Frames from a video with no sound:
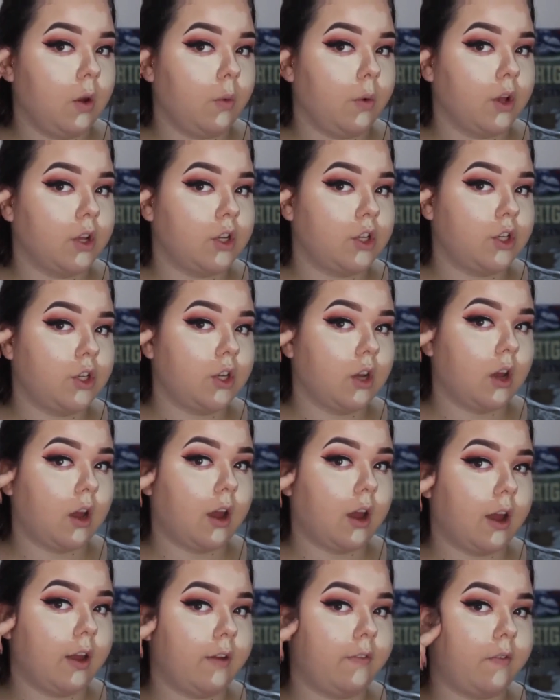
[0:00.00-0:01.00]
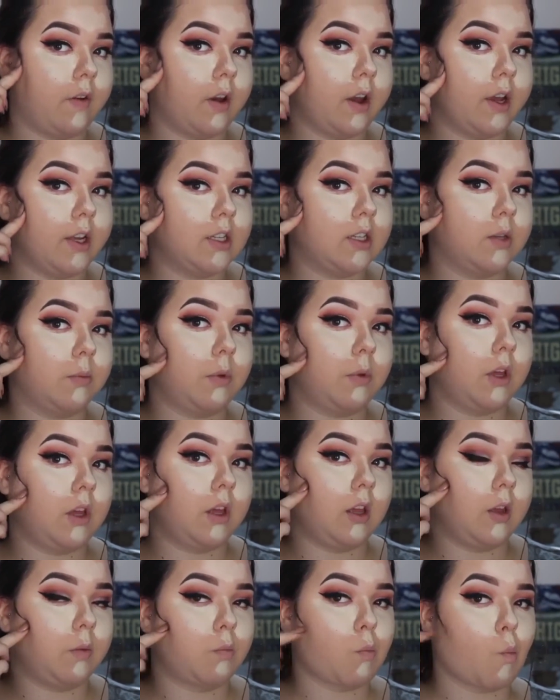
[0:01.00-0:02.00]
which I find to
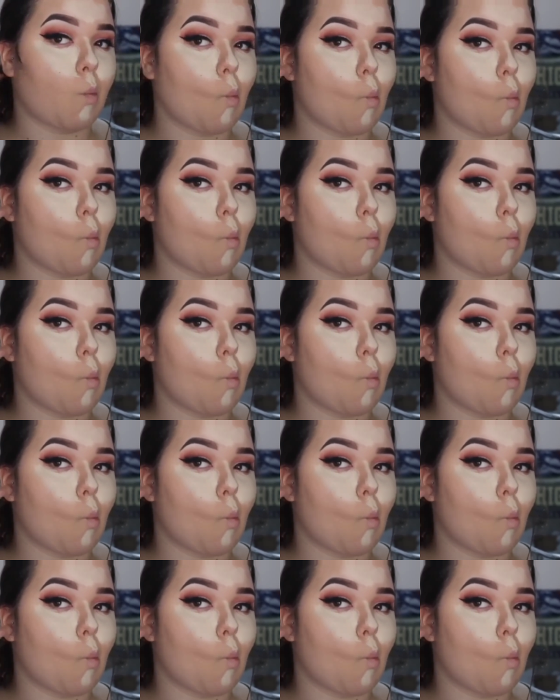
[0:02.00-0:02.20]
be